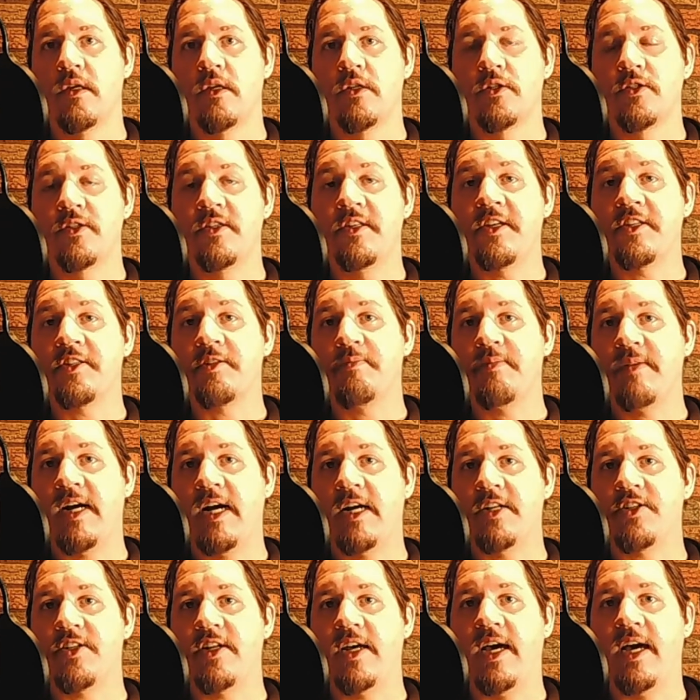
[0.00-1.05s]
So this
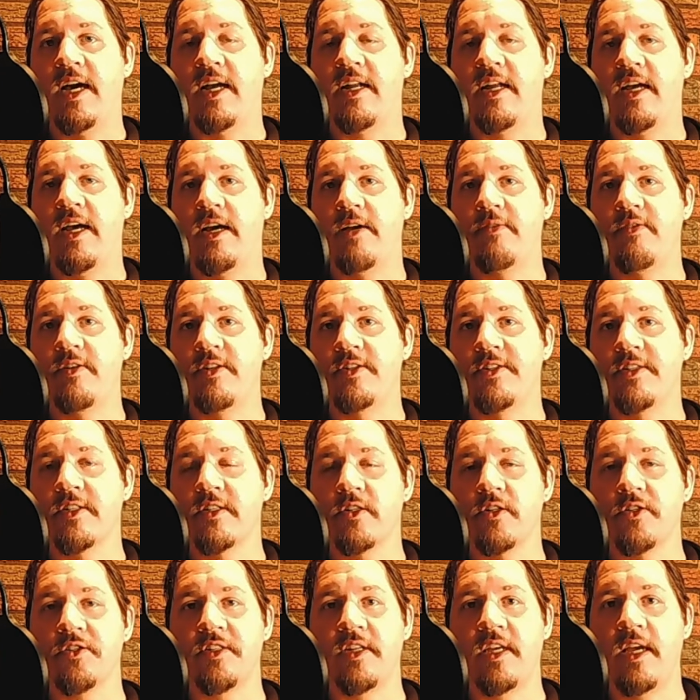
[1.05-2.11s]
match had every
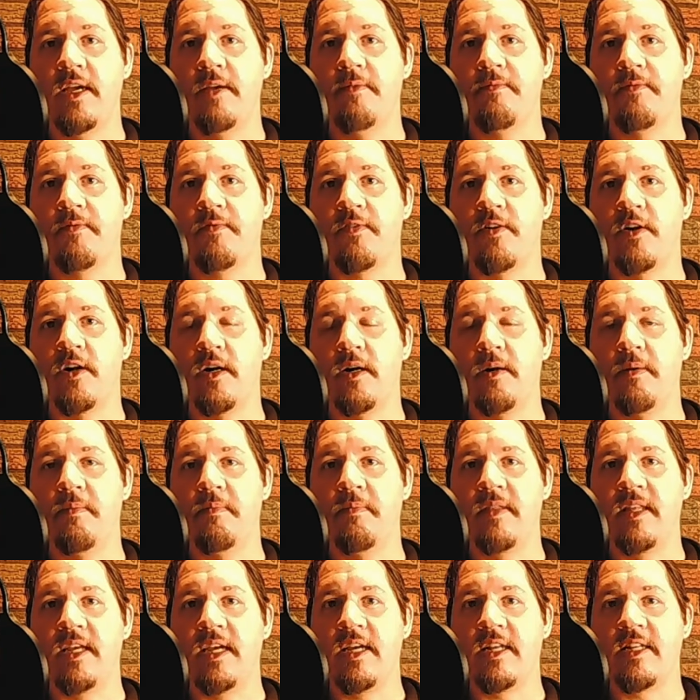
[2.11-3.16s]
single team
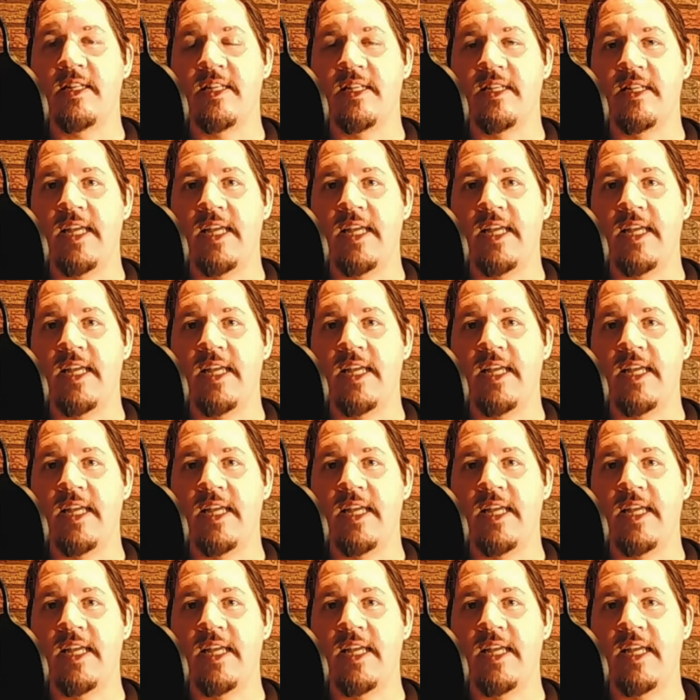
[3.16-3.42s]
from the